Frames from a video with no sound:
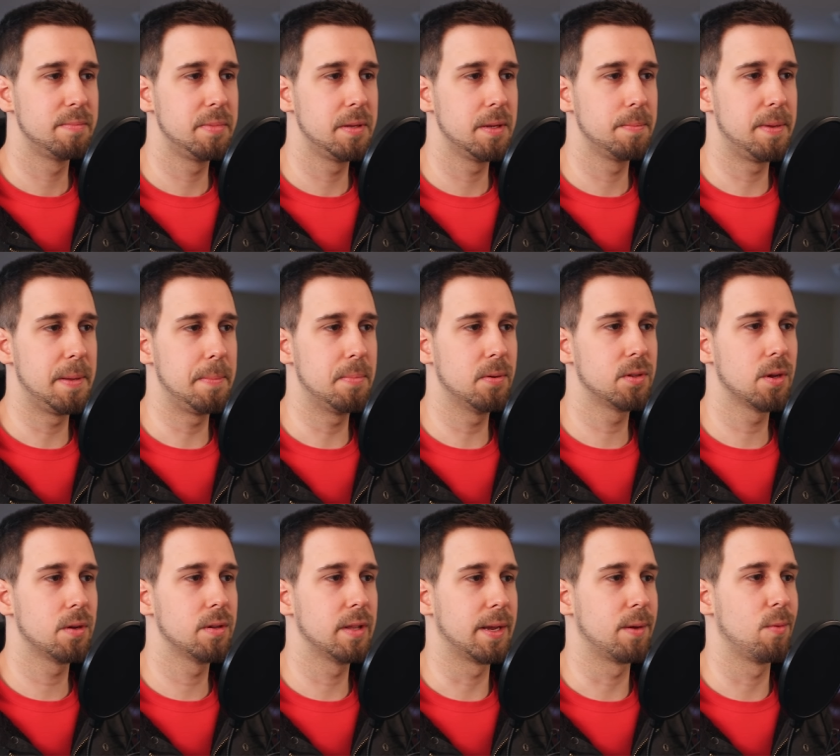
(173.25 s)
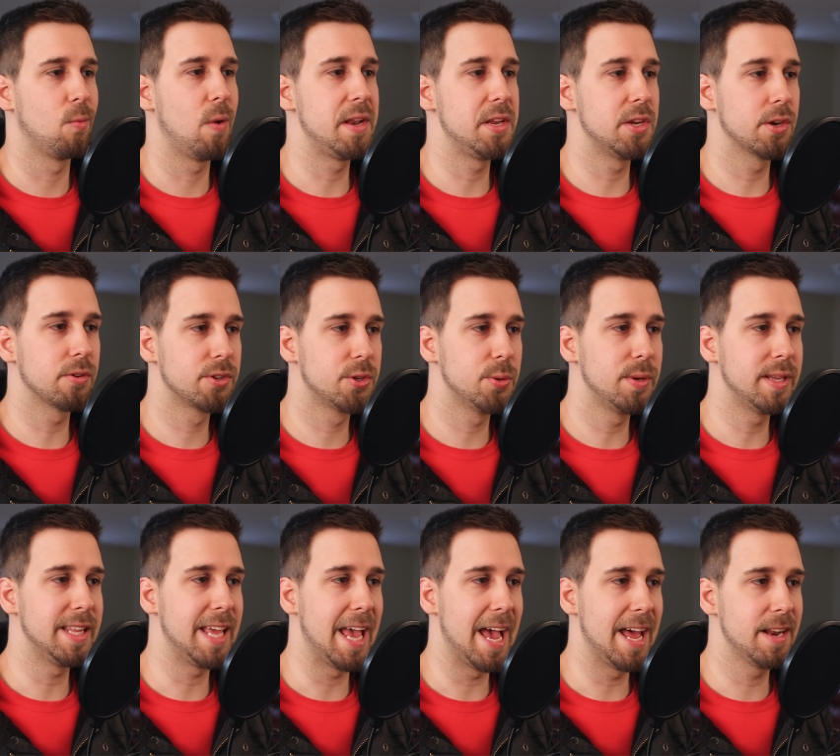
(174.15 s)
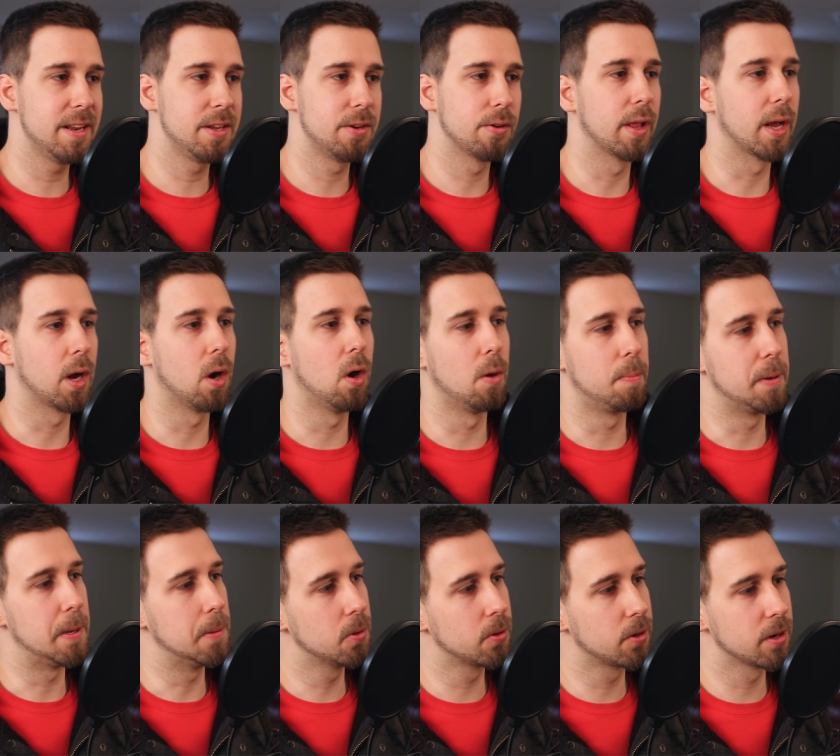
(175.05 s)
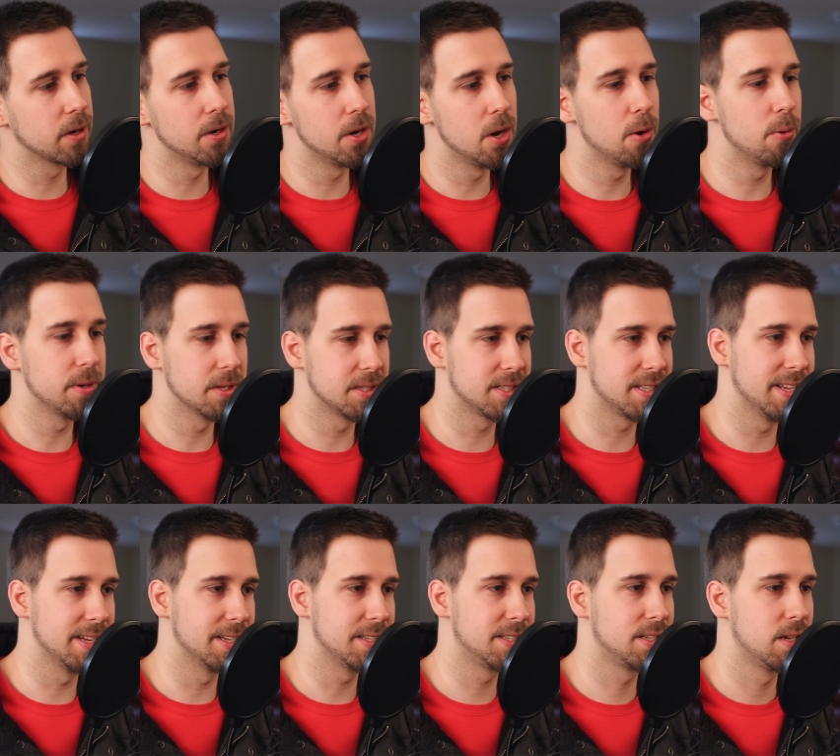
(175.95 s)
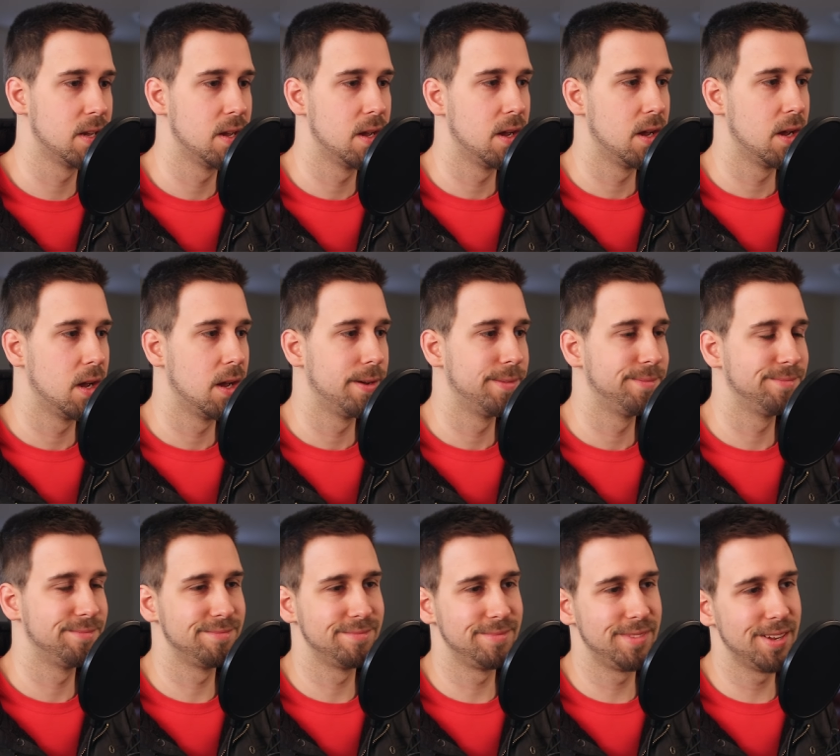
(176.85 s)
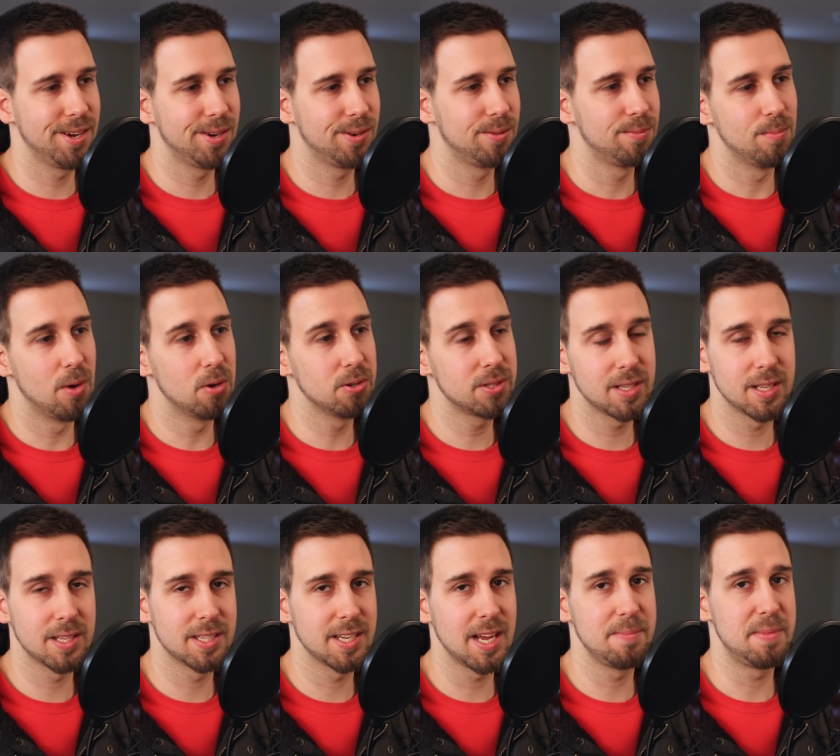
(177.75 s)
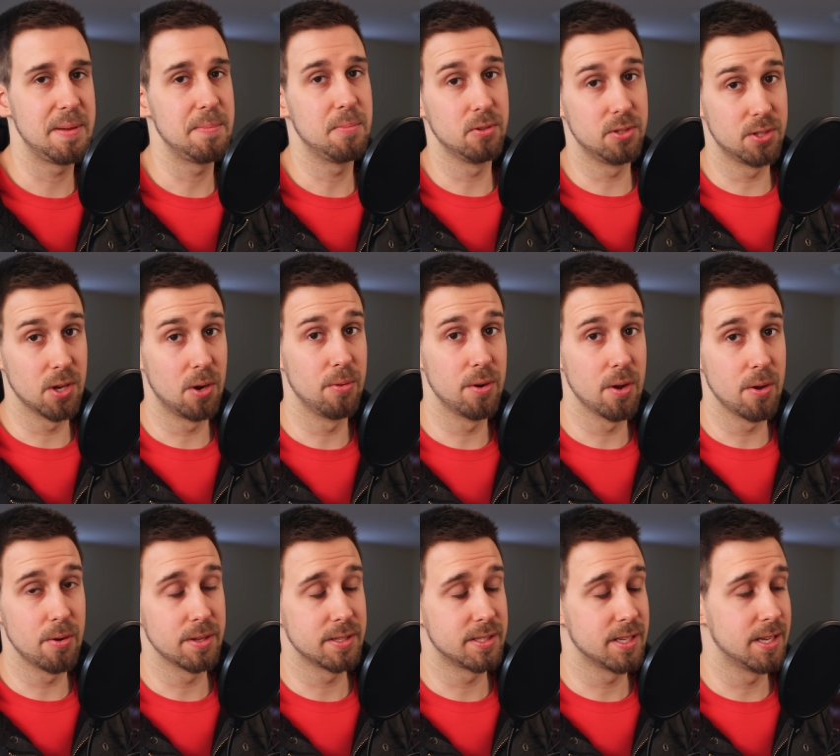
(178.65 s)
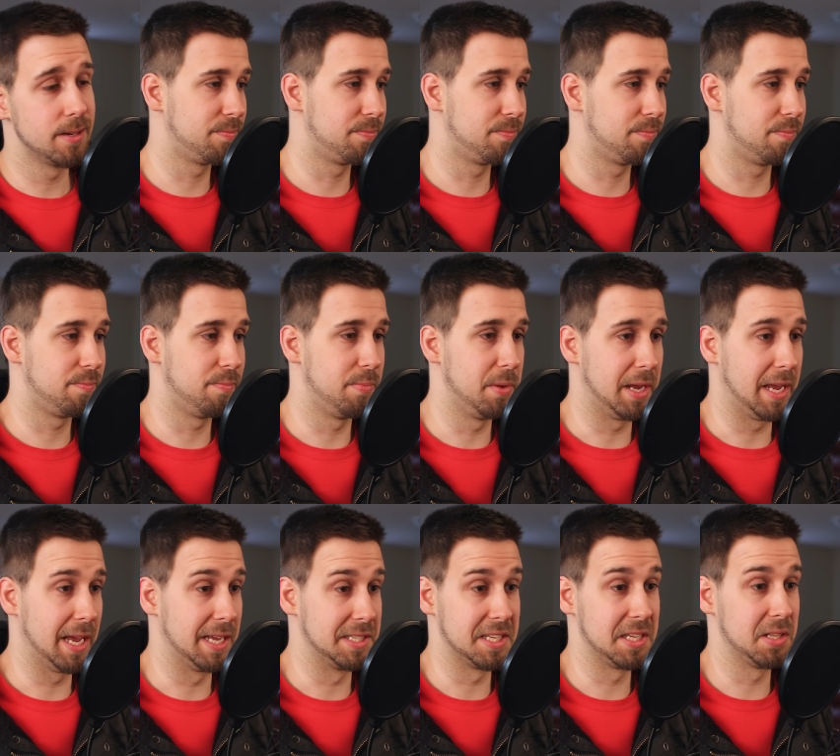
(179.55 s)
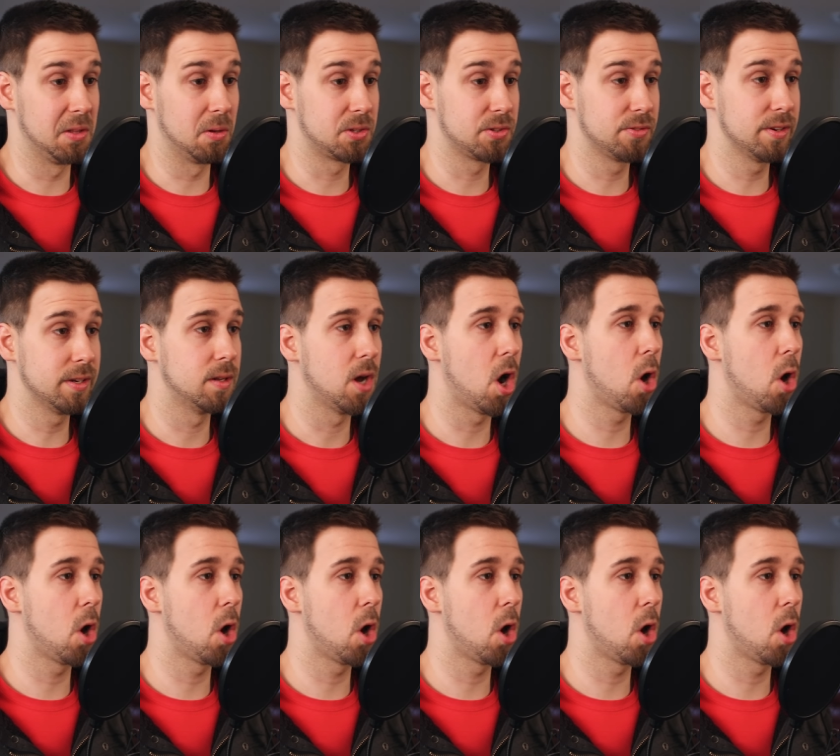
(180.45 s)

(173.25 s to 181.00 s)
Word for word: P people don't, like when you're doing the edit, you're like, oh, people are gonna notice this. Now, most of the time people don't notice it because it looks real.